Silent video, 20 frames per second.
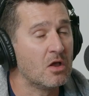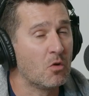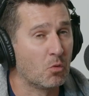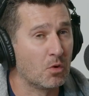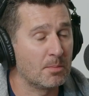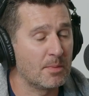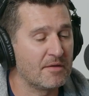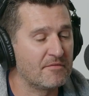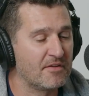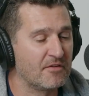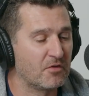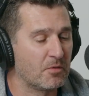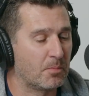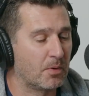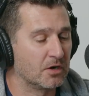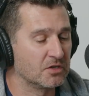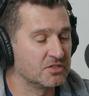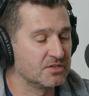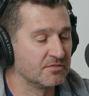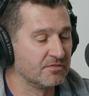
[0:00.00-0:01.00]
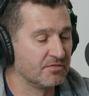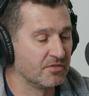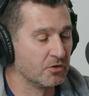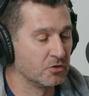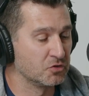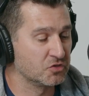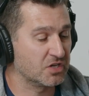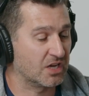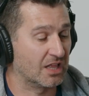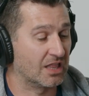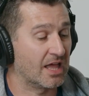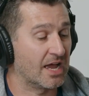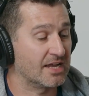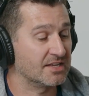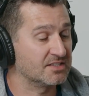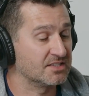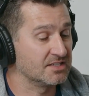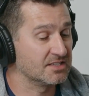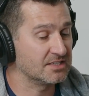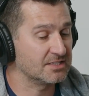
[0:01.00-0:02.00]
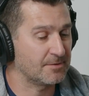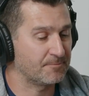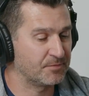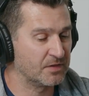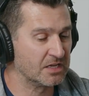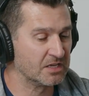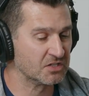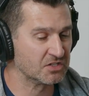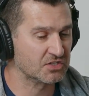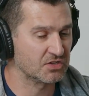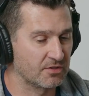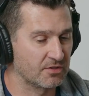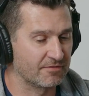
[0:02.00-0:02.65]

of my favorite parts of those classes is